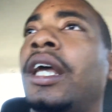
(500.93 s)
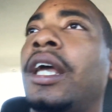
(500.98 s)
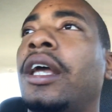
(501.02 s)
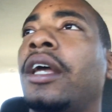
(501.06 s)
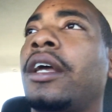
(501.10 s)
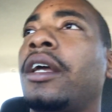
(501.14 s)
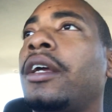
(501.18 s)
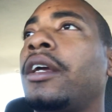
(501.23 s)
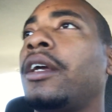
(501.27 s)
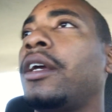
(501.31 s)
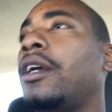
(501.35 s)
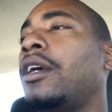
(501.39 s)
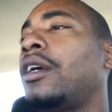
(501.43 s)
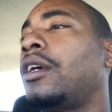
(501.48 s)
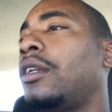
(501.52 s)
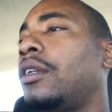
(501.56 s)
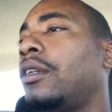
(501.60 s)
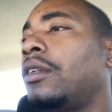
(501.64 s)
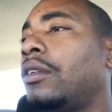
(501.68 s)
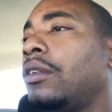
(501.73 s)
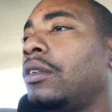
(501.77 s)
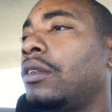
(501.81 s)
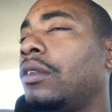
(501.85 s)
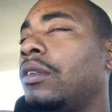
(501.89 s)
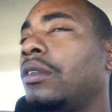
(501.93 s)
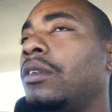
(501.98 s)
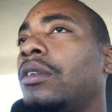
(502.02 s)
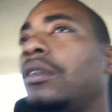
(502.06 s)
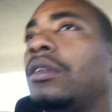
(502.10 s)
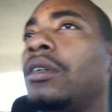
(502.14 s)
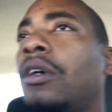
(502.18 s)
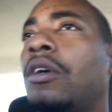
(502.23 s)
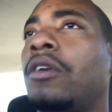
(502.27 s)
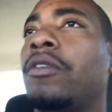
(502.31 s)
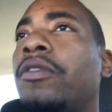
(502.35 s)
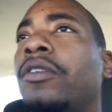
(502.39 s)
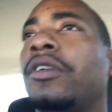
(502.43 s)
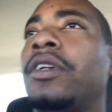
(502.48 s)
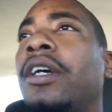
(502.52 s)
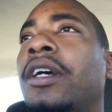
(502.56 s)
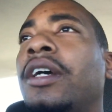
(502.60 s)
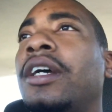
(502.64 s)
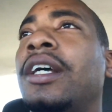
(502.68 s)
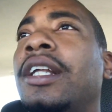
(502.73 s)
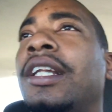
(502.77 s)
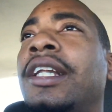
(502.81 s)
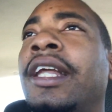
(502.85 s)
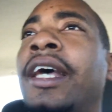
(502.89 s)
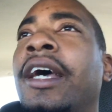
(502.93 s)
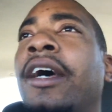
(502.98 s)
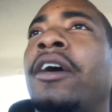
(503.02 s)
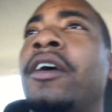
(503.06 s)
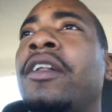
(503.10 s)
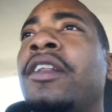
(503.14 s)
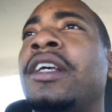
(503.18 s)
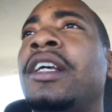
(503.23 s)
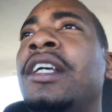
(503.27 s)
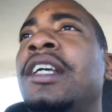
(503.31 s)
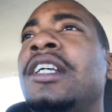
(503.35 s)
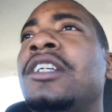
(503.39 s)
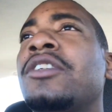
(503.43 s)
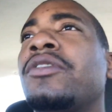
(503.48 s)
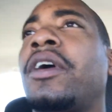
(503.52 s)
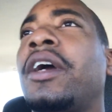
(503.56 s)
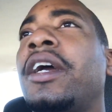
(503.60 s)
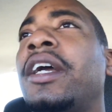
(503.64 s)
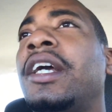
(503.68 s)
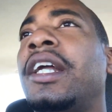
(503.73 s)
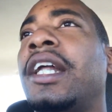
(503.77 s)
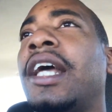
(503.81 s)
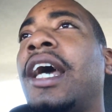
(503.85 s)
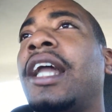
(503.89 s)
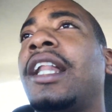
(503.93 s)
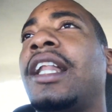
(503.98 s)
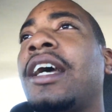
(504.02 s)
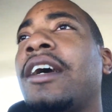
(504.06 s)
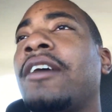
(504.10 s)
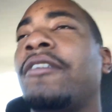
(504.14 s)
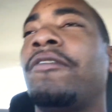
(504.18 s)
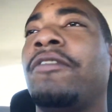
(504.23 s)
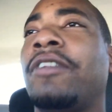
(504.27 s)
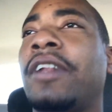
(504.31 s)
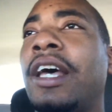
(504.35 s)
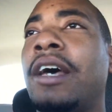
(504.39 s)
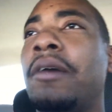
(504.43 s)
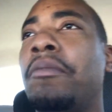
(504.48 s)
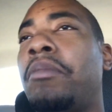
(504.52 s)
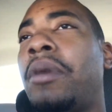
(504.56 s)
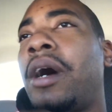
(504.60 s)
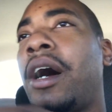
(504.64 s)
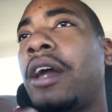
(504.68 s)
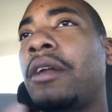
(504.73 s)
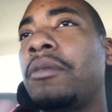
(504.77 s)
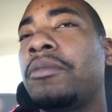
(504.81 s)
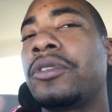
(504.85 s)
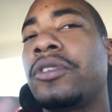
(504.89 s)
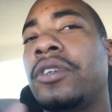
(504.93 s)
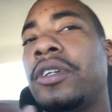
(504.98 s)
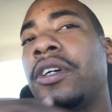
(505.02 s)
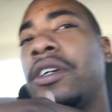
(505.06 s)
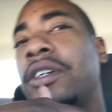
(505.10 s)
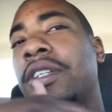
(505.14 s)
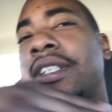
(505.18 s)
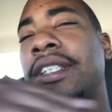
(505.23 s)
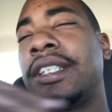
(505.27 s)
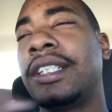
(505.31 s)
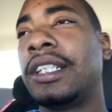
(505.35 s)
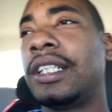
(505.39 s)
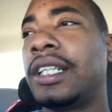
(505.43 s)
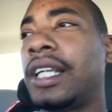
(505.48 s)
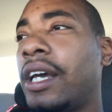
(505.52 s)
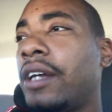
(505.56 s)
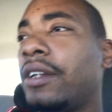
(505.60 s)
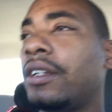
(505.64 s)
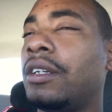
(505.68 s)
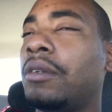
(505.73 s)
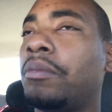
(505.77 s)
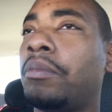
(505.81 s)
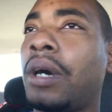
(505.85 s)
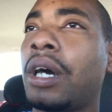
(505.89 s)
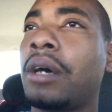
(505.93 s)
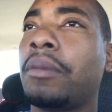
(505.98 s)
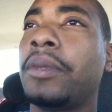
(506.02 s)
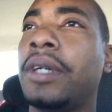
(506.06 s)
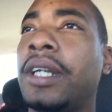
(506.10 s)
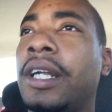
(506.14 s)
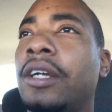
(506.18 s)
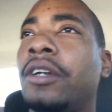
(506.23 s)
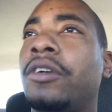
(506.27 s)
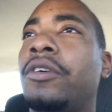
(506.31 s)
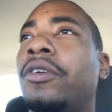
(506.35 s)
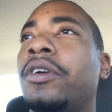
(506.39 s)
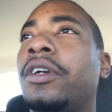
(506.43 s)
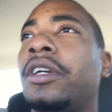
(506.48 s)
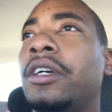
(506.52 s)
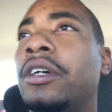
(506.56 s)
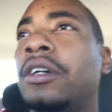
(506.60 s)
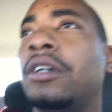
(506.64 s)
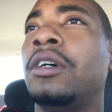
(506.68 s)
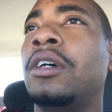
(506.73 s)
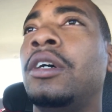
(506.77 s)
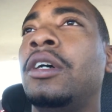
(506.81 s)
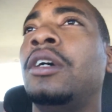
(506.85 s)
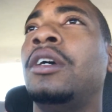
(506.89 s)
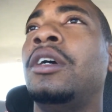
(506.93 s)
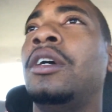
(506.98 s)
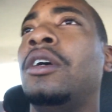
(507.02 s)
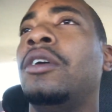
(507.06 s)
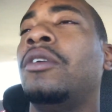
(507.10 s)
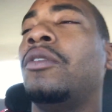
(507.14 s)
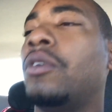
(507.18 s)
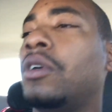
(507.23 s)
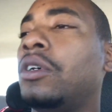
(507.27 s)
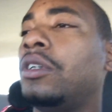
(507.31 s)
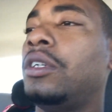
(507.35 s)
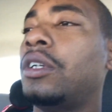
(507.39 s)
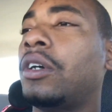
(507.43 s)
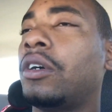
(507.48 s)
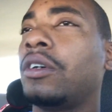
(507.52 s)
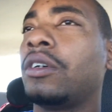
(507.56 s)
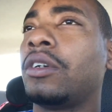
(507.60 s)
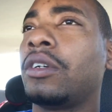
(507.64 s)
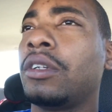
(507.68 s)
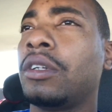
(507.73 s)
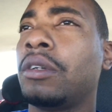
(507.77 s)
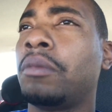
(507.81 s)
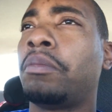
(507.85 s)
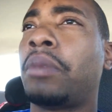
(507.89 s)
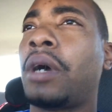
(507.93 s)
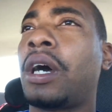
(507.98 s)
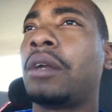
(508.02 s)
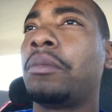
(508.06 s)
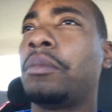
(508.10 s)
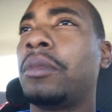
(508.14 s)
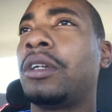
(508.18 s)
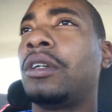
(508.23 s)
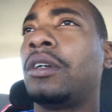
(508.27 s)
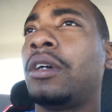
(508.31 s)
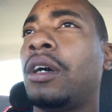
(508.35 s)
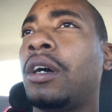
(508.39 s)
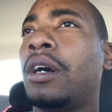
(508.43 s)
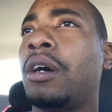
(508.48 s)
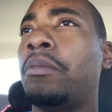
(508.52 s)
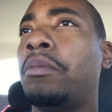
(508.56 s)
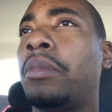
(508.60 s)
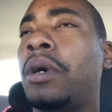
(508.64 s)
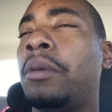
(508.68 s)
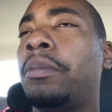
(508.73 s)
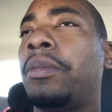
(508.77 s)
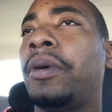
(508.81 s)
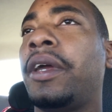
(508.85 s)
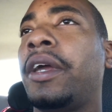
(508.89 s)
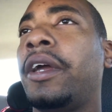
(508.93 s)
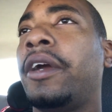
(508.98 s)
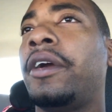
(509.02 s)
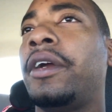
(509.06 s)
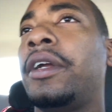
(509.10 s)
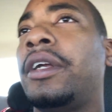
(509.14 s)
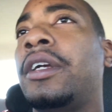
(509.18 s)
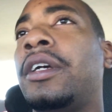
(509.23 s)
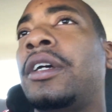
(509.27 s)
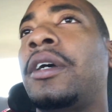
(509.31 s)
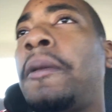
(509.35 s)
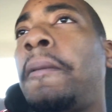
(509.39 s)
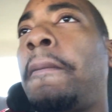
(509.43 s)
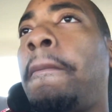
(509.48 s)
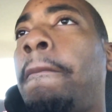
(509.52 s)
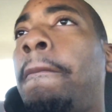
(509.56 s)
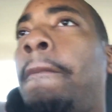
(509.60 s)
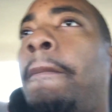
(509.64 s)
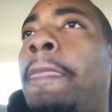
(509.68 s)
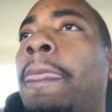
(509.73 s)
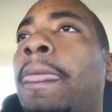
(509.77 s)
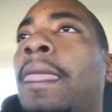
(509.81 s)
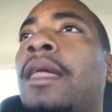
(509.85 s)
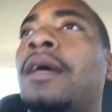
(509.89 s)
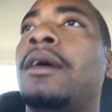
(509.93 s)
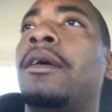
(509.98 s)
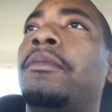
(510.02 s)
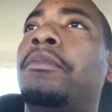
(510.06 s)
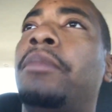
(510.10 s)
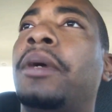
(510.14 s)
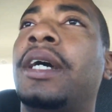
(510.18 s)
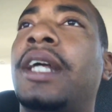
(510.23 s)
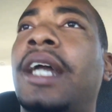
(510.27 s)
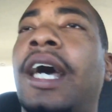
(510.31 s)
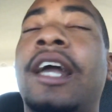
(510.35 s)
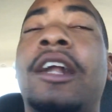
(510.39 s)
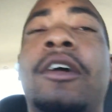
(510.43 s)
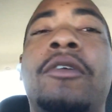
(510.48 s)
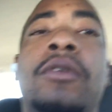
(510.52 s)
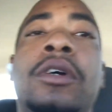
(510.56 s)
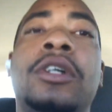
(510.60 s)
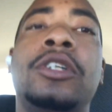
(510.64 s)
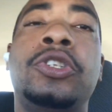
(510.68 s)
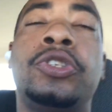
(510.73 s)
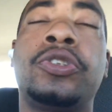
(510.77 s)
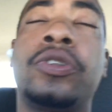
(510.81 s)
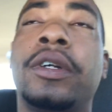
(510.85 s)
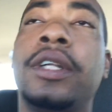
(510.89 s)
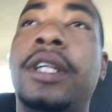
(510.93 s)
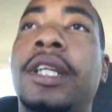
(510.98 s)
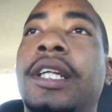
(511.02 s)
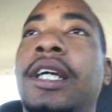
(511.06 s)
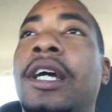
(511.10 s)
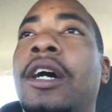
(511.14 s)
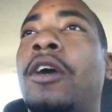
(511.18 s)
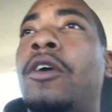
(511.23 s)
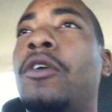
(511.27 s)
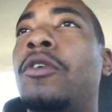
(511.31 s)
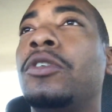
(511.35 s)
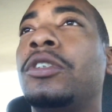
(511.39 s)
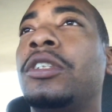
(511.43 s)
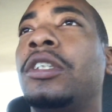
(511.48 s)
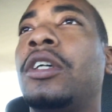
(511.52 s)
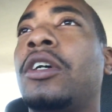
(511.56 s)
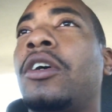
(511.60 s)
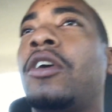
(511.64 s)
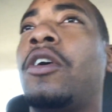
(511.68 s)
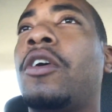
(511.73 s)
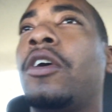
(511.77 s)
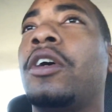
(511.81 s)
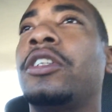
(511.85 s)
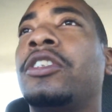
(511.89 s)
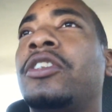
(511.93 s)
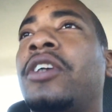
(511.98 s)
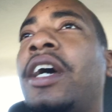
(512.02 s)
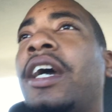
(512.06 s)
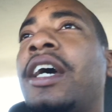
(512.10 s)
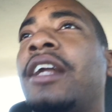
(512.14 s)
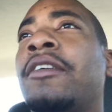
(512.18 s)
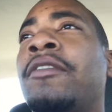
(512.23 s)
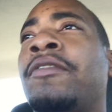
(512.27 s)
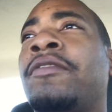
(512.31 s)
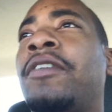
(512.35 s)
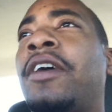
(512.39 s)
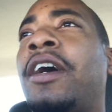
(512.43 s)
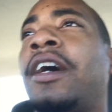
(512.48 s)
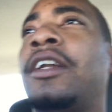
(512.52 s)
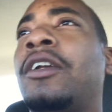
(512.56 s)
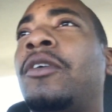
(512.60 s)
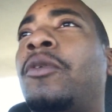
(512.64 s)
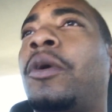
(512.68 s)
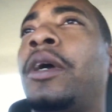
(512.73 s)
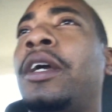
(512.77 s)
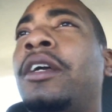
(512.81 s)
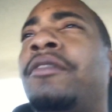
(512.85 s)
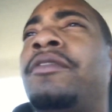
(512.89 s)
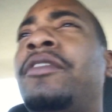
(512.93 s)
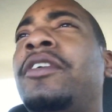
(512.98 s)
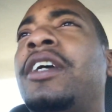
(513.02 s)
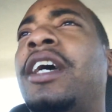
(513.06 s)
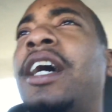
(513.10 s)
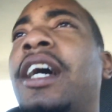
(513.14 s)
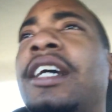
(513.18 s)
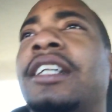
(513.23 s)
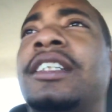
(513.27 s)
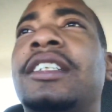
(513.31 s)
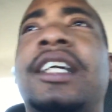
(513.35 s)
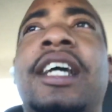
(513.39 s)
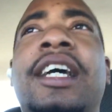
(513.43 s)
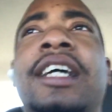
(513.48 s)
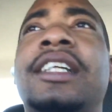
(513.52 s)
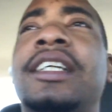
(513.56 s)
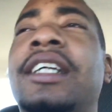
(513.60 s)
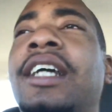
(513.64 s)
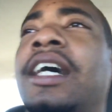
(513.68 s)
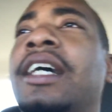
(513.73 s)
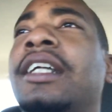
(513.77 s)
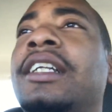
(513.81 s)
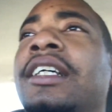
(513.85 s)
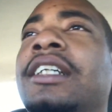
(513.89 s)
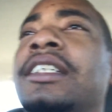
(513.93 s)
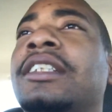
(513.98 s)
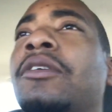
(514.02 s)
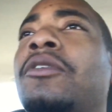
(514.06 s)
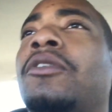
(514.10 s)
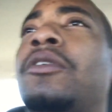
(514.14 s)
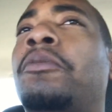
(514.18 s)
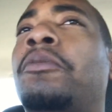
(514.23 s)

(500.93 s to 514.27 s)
and go from there. Now, these right here, they got like a flat bottom, so they're going to sit down in the bottom of that grill, or, the bottom of the bumper area. But I don't want to drill any holes in the car, so I got to find a way. If you guys got any ideas,